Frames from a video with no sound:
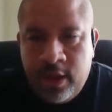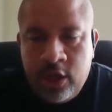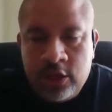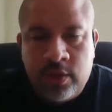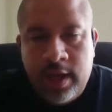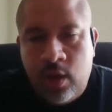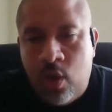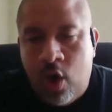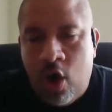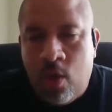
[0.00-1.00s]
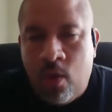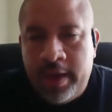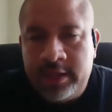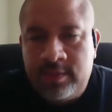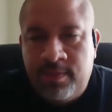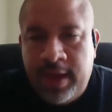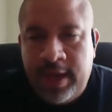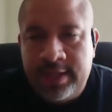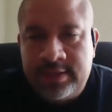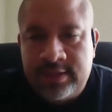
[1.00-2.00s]
So they don't always
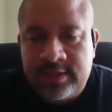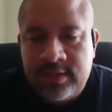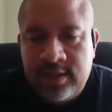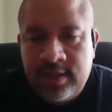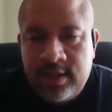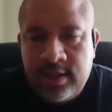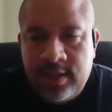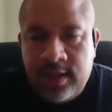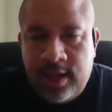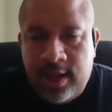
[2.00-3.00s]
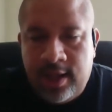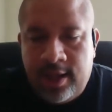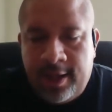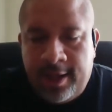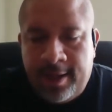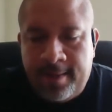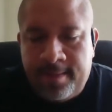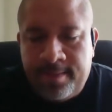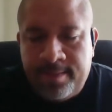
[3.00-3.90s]
base the